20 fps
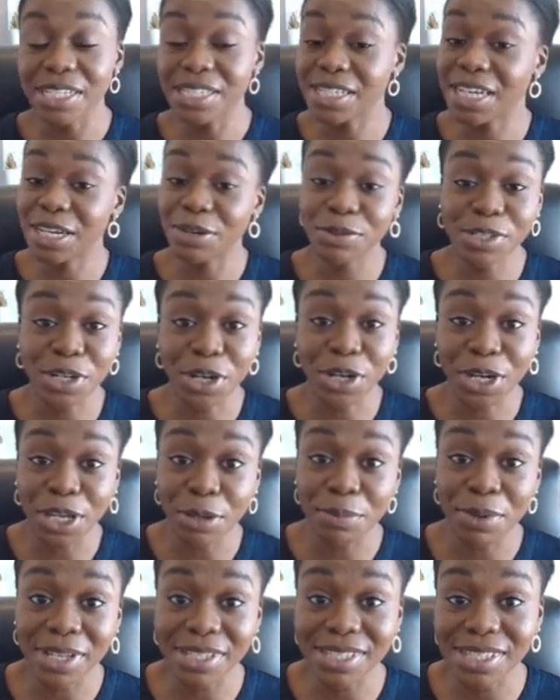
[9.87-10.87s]
Today we're
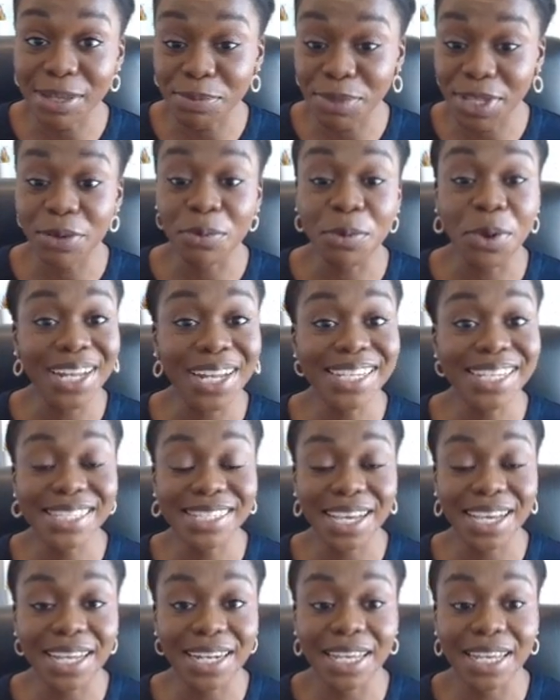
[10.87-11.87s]
talking about something quite
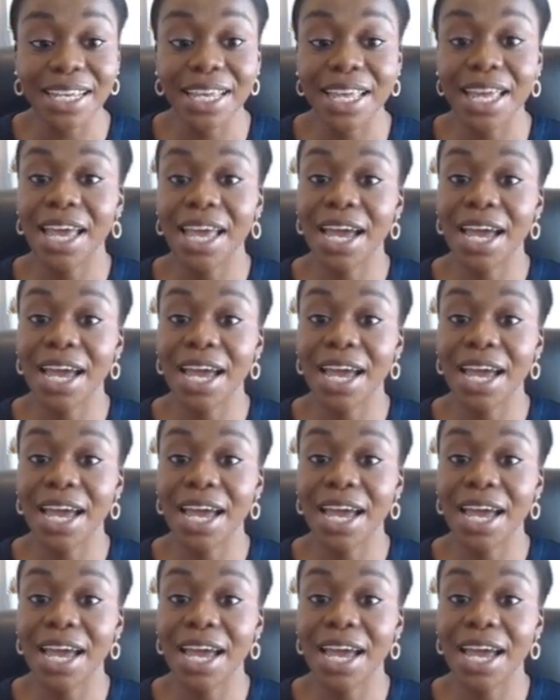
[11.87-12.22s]
exciting,